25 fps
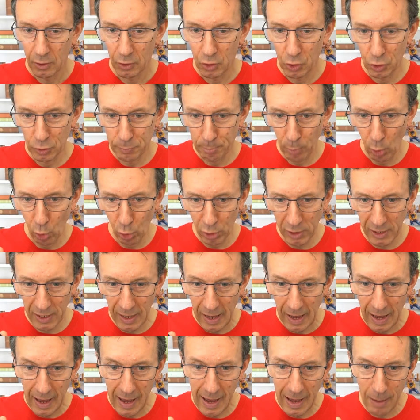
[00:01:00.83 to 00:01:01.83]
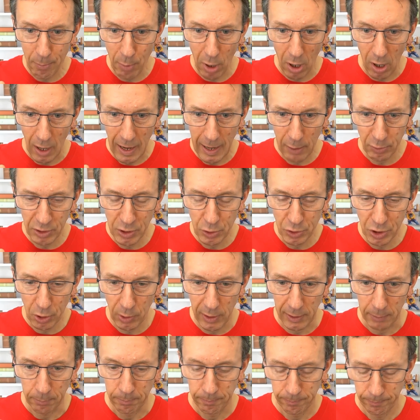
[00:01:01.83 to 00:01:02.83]
Good morning, Emma. How are you
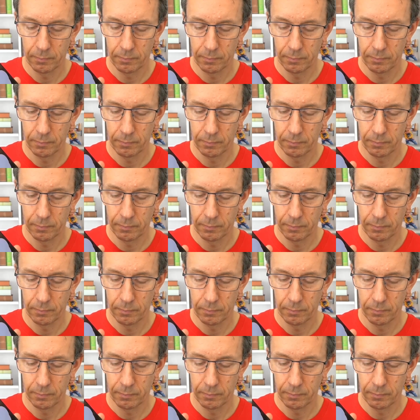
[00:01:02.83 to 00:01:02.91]
doing?